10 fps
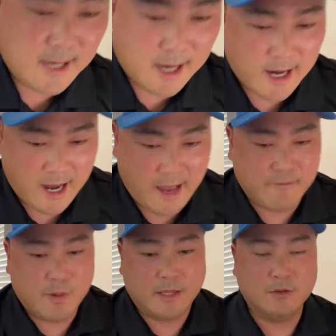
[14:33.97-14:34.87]

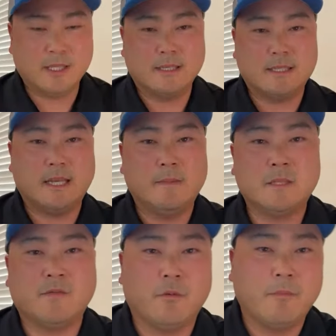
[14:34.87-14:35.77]
I've been using
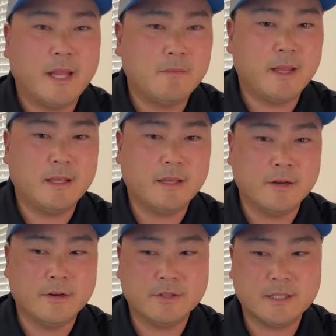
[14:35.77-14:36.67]
Simms for many, many
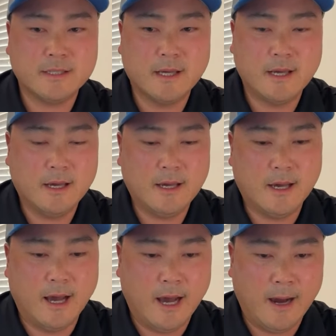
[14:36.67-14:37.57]
years.
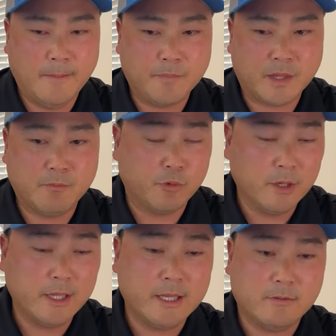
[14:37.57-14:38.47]

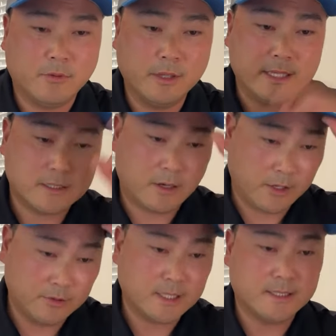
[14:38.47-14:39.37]
Really, really
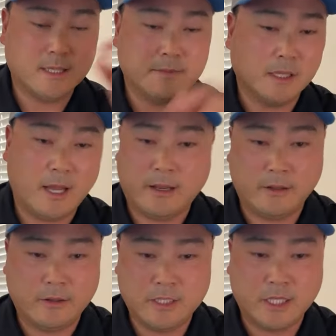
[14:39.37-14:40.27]
started using Simms a lot
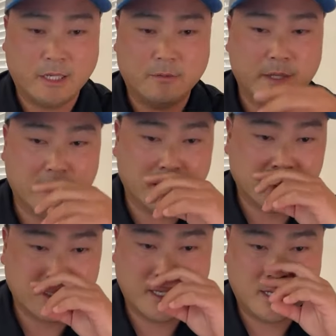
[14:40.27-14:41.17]
on the channel
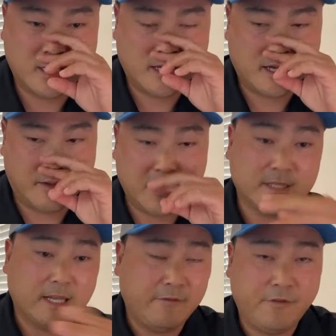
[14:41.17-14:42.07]
because
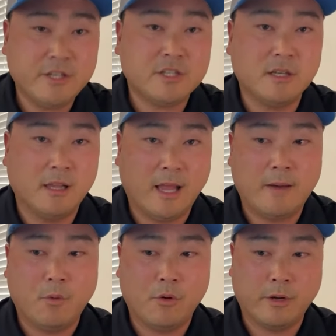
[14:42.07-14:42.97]
I fish a
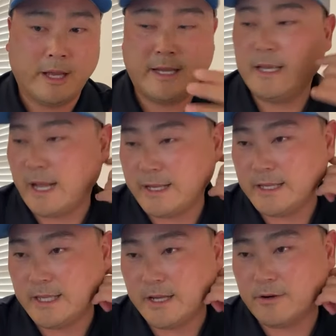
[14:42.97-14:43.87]
lot more, and I
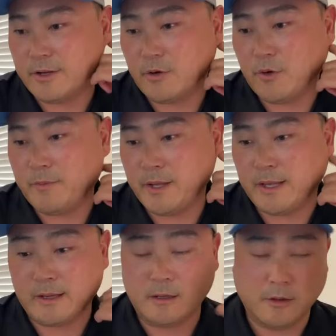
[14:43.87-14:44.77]
need gear and
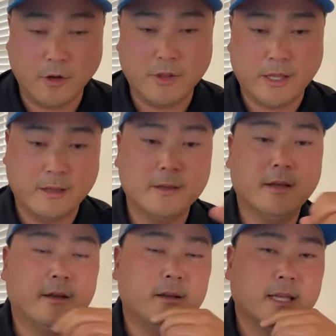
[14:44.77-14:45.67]
equipment and clothing
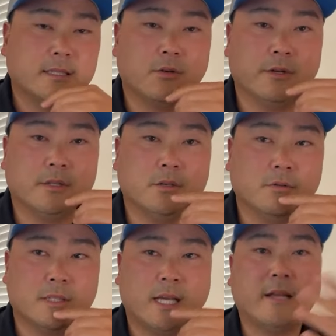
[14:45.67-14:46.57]
that's going
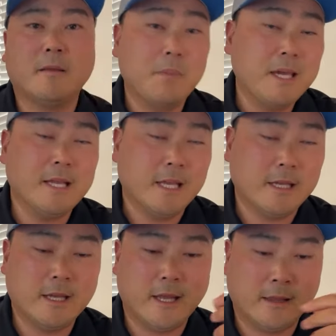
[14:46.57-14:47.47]
to take the
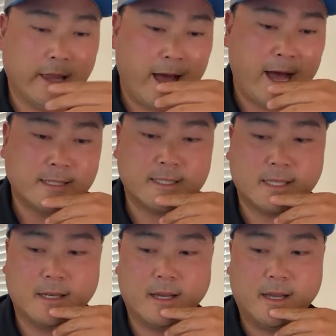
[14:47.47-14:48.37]
beating and last.
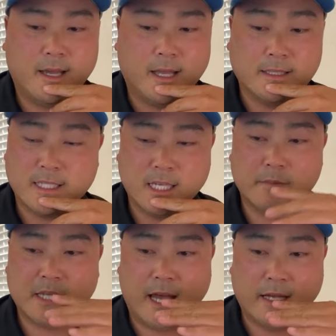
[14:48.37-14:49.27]
And
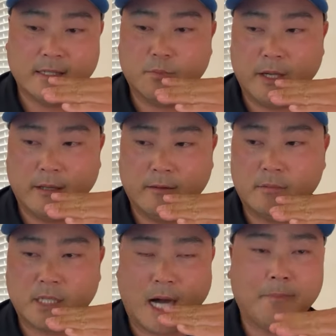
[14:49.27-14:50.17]
Simms has
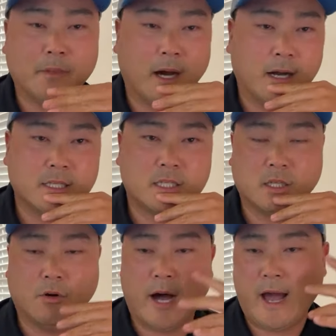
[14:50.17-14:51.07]
been top notch.
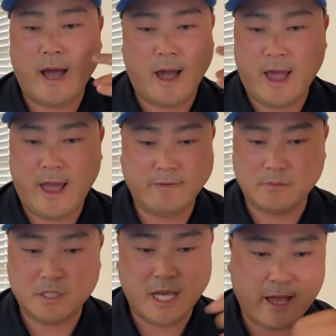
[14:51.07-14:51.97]
So I have
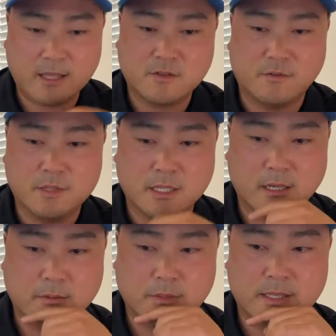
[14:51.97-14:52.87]
some jackets from
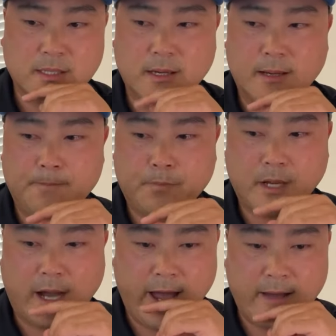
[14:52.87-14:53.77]
Simms.
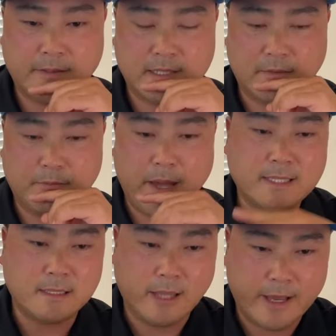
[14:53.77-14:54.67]
I have some
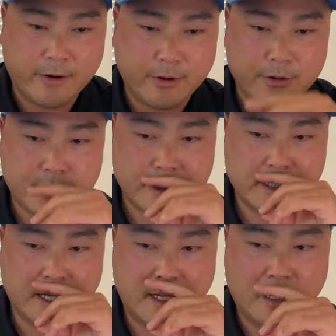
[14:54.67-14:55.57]
base layers.
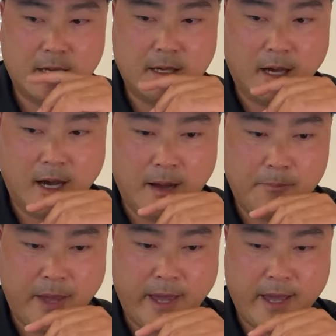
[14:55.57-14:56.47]

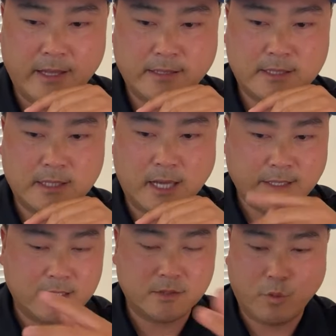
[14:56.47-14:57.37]
Pants, I
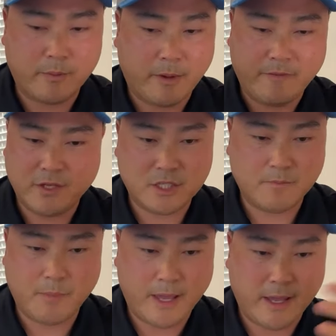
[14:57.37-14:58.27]
just wear my
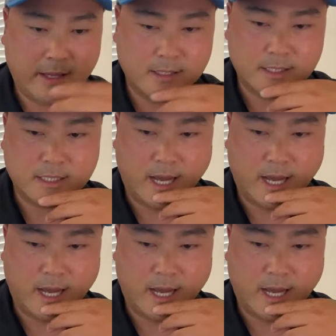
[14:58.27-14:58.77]
fishing pants.